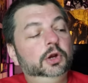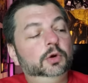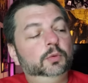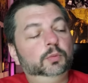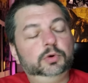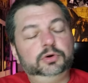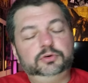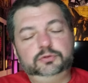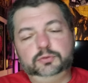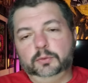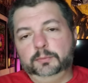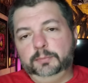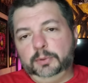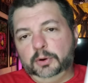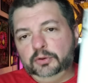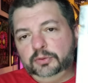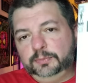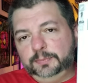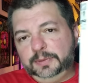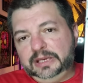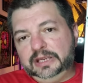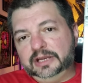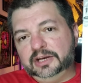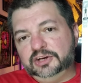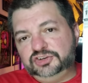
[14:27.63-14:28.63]
which will both
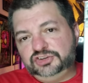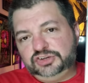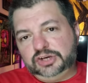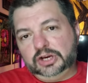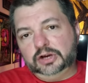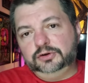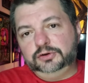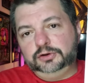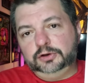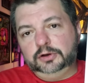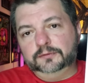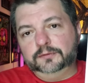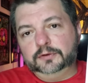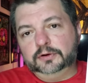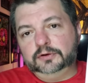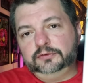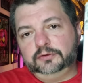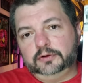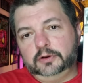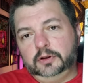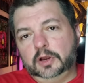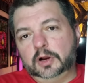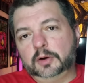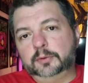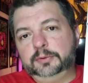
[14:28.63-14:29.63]
be in a shared universe
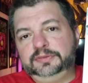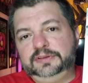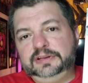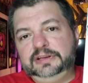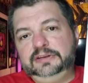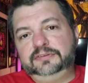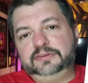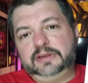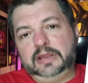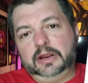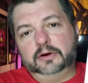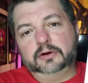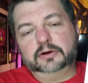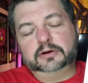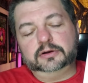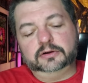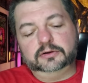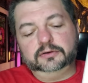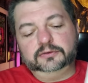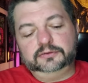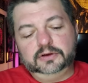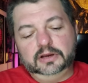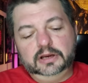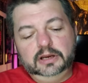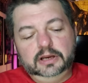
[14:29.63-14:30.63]
along with these
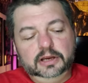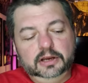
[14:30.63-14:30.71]
characters.